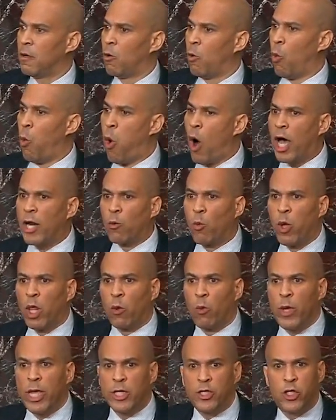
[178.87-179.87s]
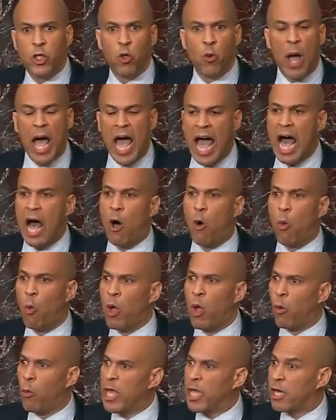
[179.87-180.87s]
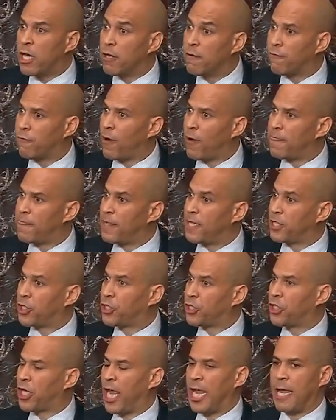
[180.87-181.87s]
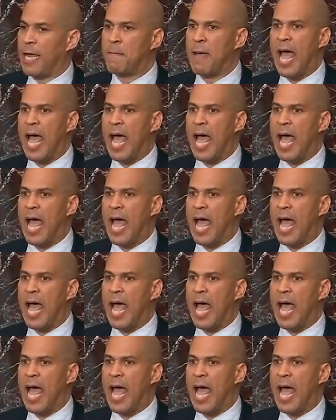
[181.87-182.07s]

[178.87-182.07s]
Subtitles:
What will we do? How will we confront this shame?